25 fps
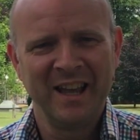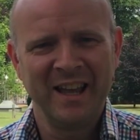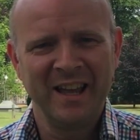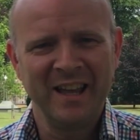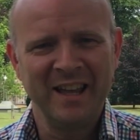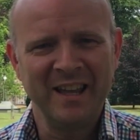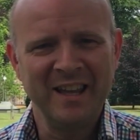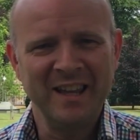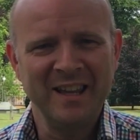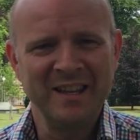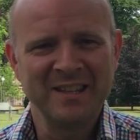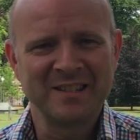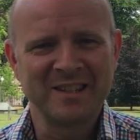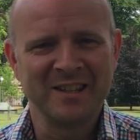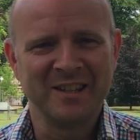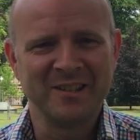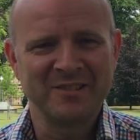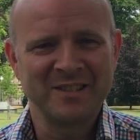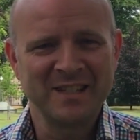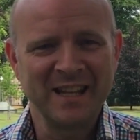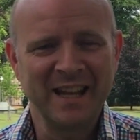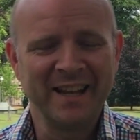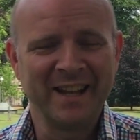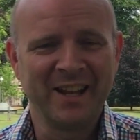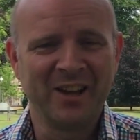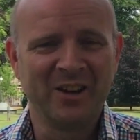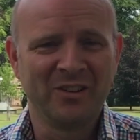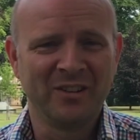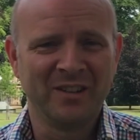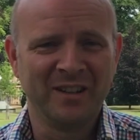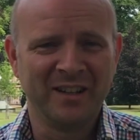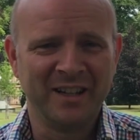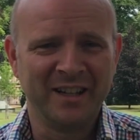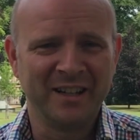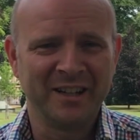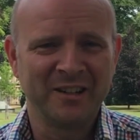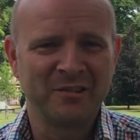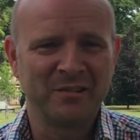is that selling
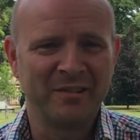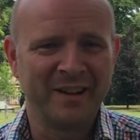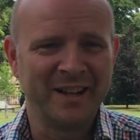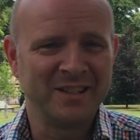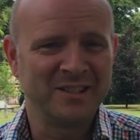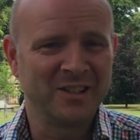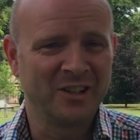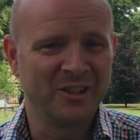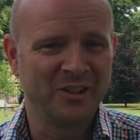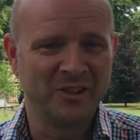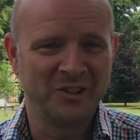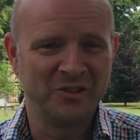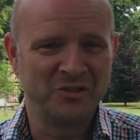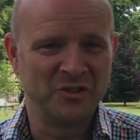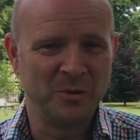online creates a lot of